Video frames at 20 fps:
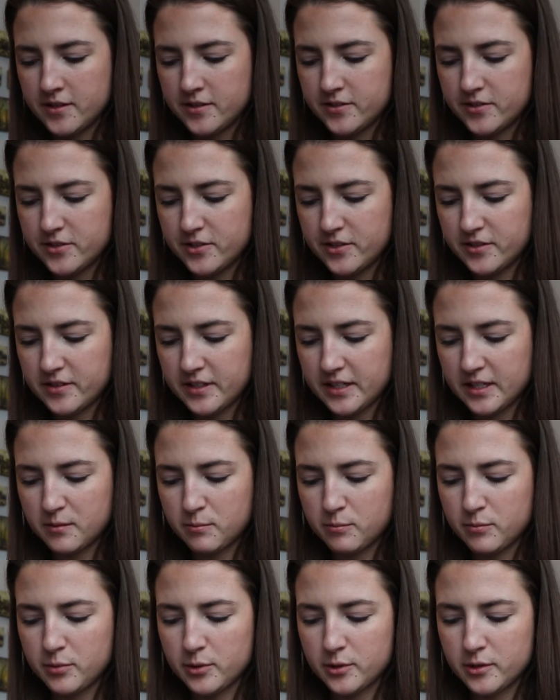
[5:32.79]
So you like
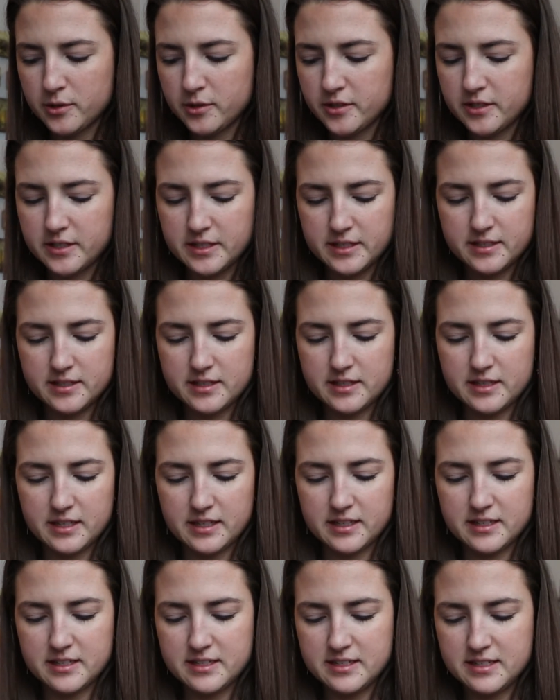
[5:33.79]
pull this
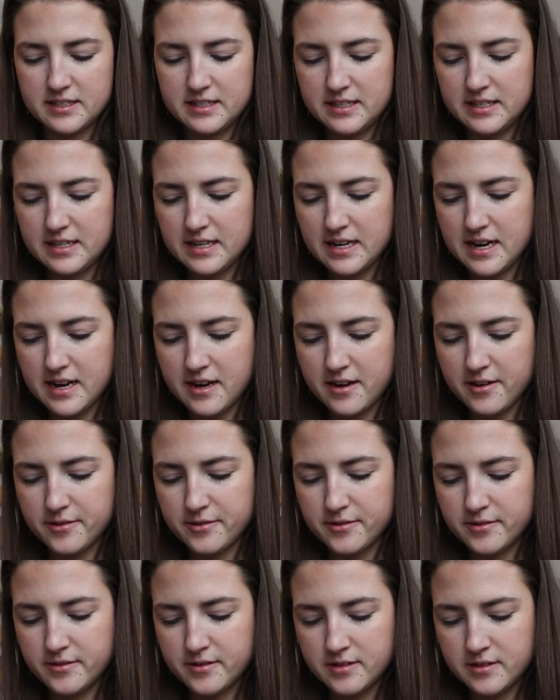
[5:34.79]
thing
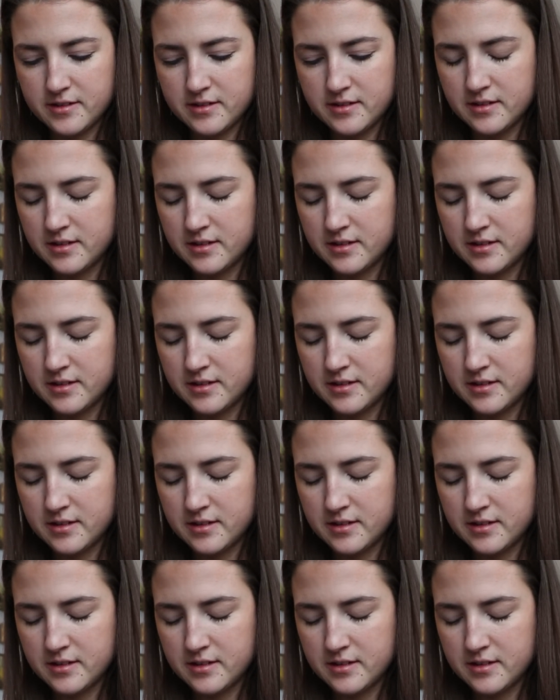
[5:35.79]
down,